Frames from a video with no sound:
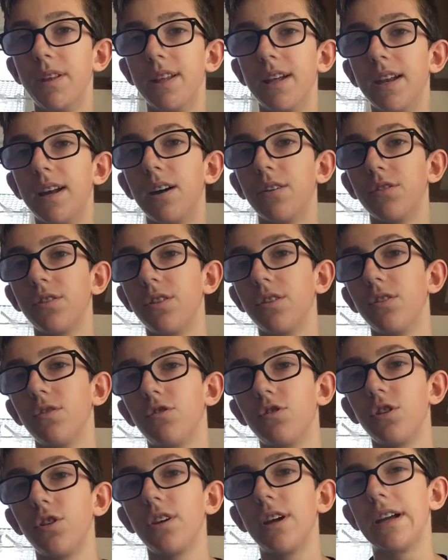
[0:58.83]
and then I'll
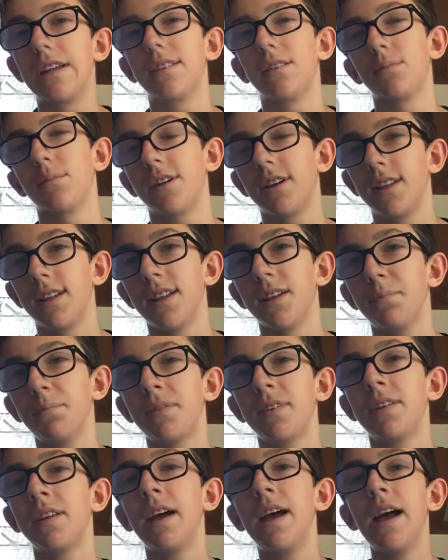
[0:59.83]
show you guys some
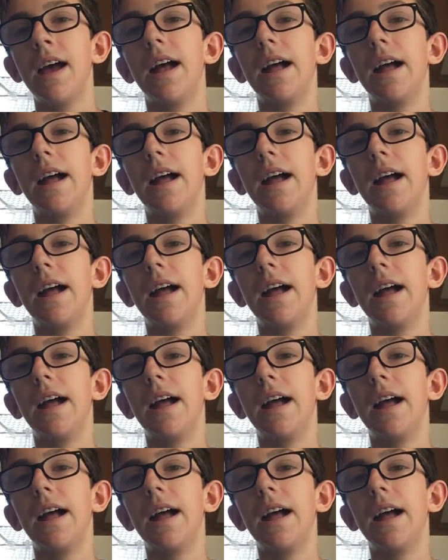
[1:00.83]
clips,